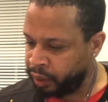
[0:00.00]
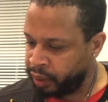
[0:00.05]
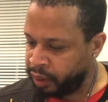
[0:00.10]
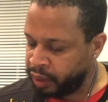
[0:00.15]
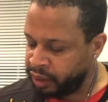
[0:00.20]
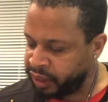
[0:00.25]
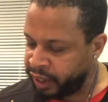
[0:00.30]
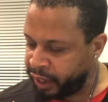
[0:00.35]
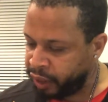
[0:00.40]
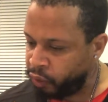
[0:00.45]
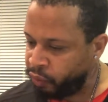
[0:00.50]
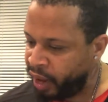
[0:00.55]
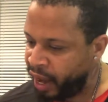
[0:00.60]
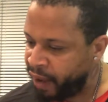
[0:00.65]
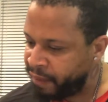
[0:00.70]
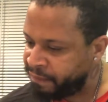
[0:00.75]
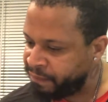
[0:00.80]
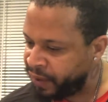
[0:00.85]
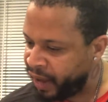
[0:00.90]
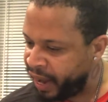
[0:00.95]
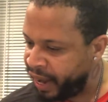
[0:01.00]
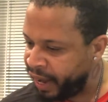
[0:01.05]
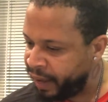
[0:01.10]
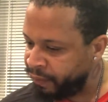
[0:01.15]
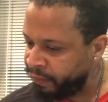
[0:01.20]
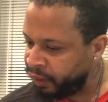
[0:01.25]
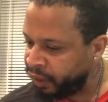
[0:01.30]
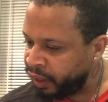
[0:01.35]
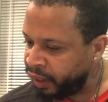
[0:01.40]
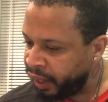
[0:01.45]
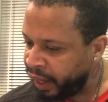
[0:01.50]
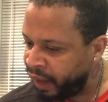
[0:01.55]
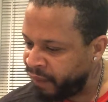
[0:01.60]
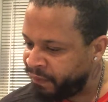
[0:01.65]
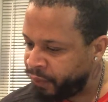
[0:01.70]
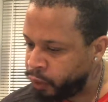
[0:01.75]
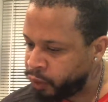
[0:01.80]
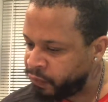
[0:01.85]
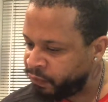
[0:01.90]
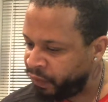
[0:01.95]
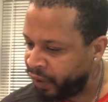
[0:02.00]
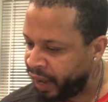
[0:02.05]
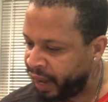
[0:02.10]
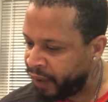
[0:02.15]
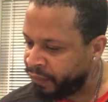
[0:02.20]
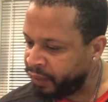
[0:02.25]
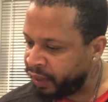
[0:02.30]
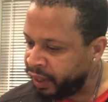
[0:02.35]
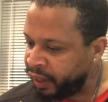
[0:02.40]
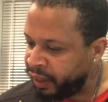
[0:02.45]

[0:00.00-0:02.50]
Zechariah 5 and verse 5.